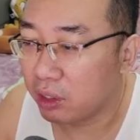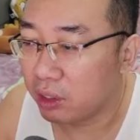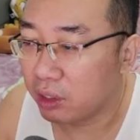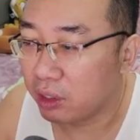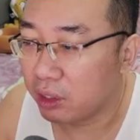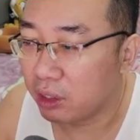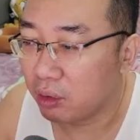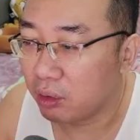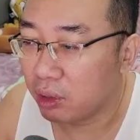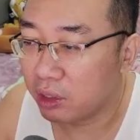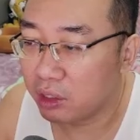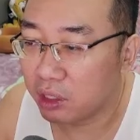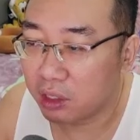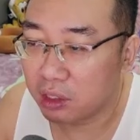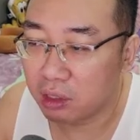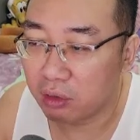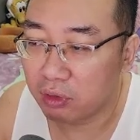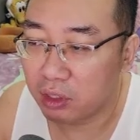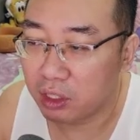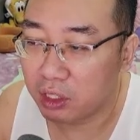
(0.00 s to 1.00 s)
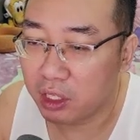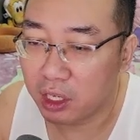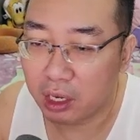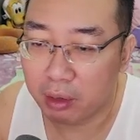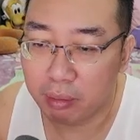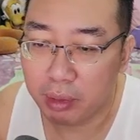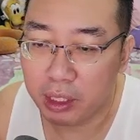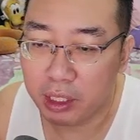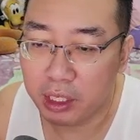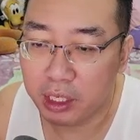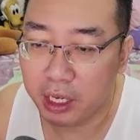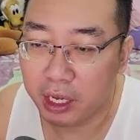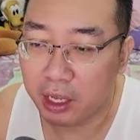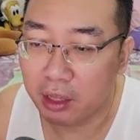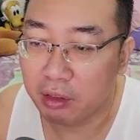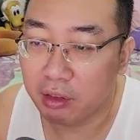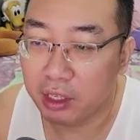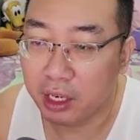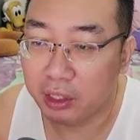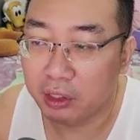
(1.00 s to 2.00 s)
and another one 1070 Ti Mini
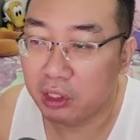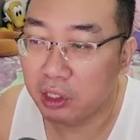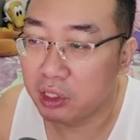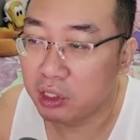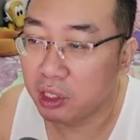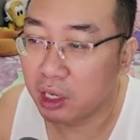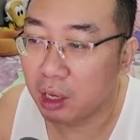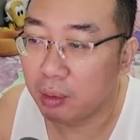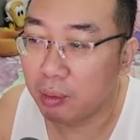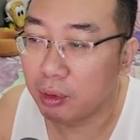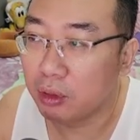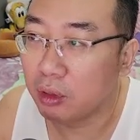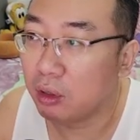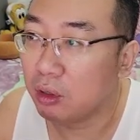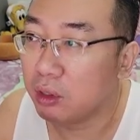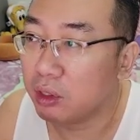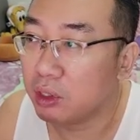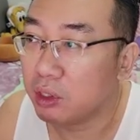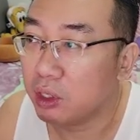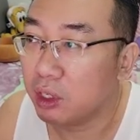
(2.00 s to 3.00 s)
at 90 Singapore dollars.